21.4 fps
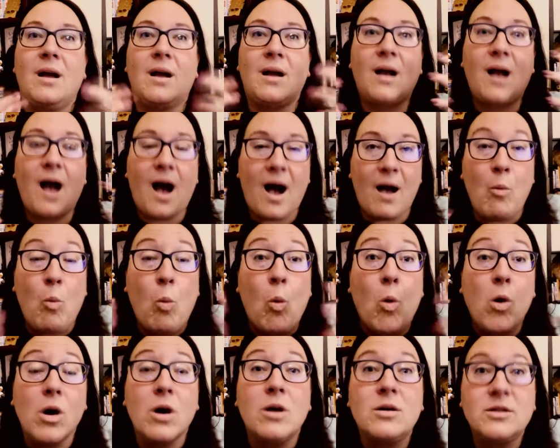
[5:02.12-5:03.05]

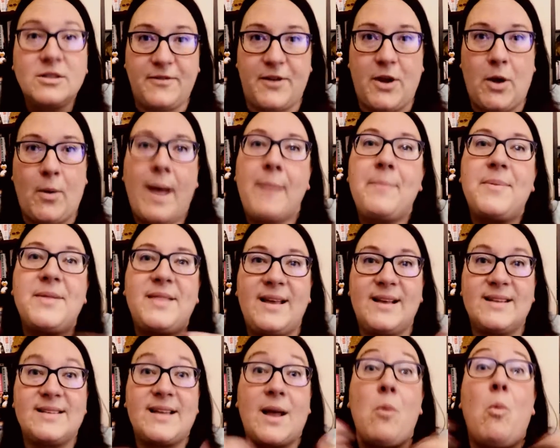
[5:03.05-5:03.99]
worldview. Empathy
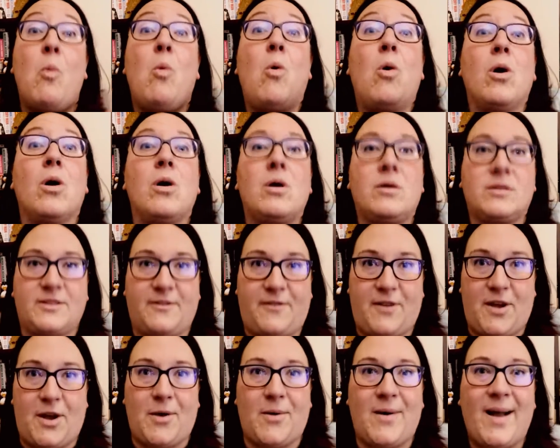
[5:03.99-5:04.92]
is a
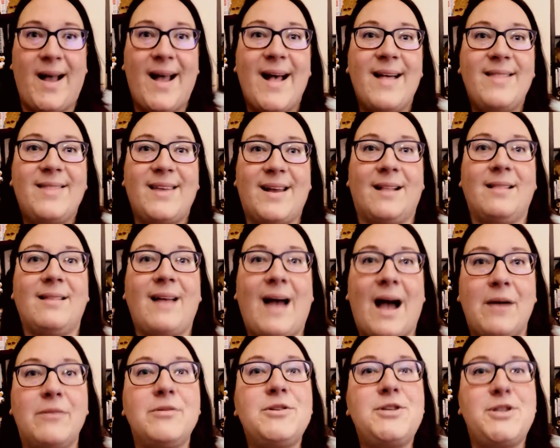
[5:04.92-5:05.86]
worldview that
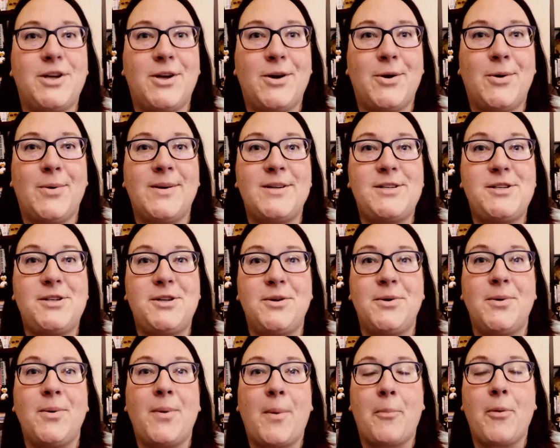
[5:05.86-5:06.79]
allows you
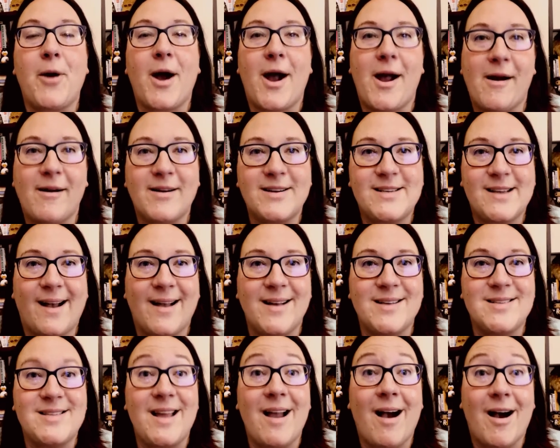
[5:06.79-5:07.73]
to
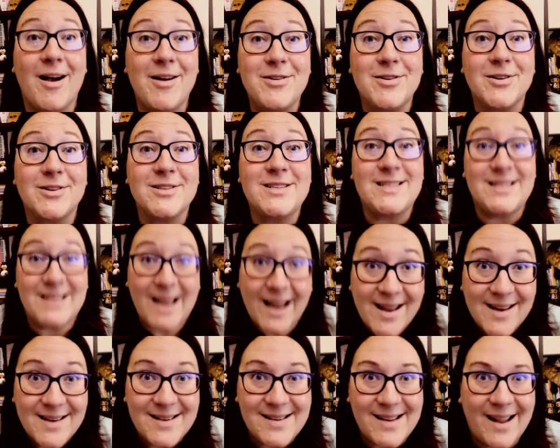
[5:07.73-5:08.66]
prioritize the
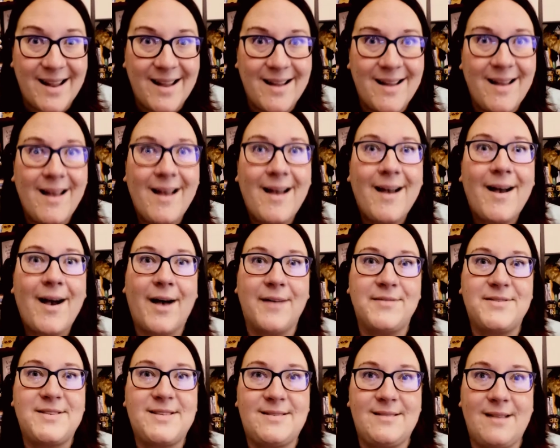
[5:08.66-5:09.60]
understanding
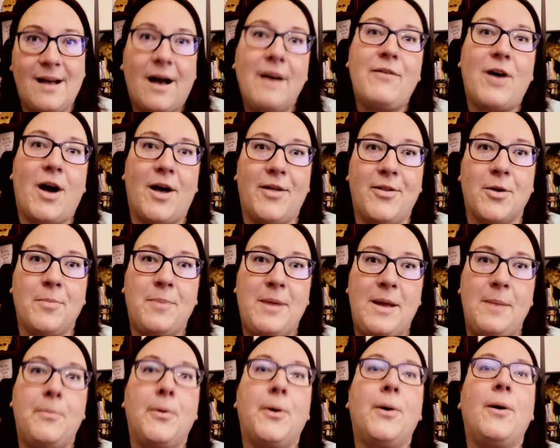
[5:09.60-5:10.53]
of other
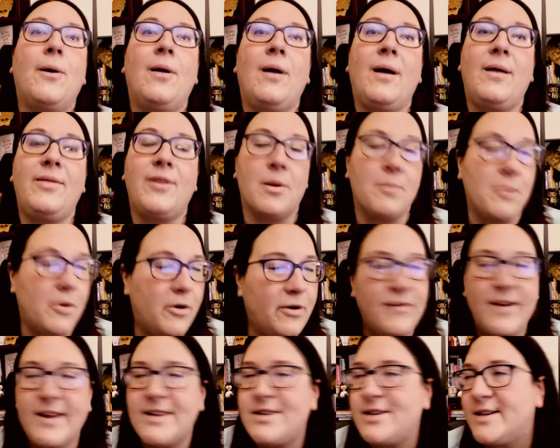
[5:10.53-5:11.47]
people, their
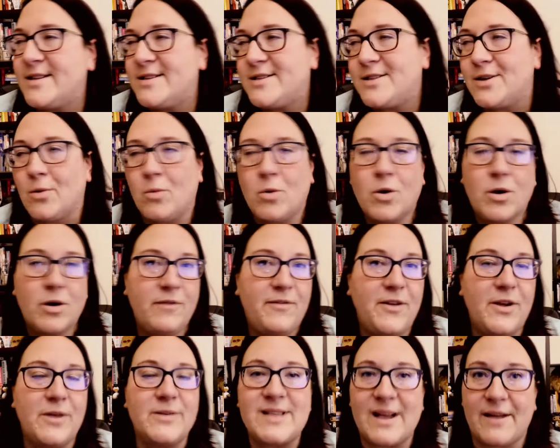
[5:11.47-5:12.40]
motivations, their
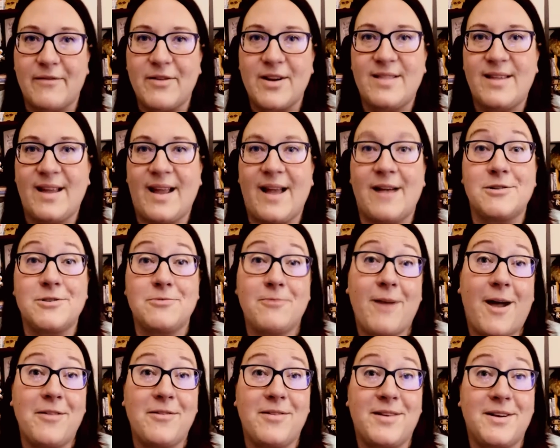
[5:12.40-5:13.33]
worldviews, everything else,
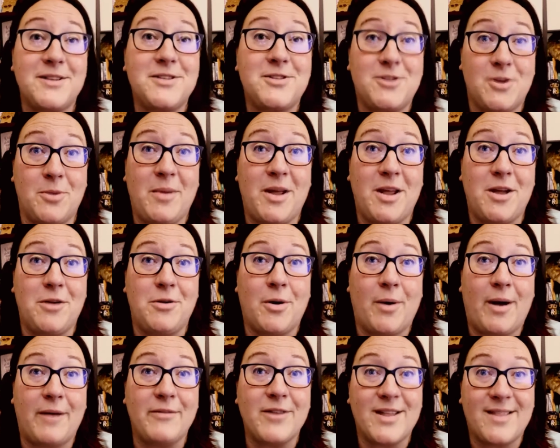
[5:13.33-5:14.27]
rather than assuming you know
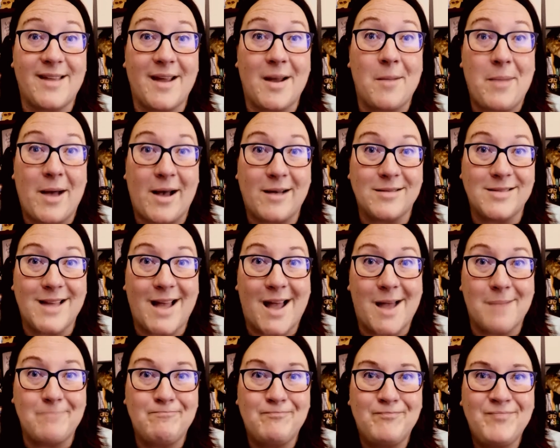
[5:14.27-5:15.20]
everything about
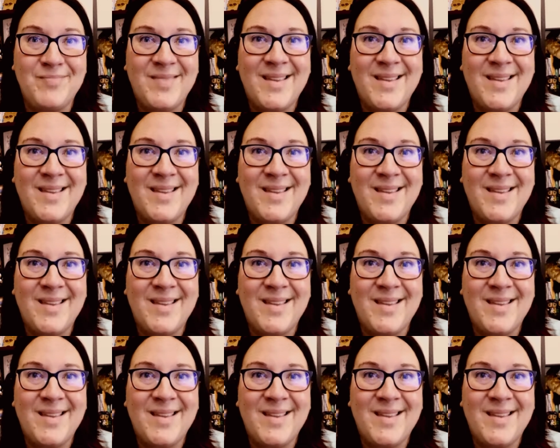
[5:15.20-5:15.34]
them.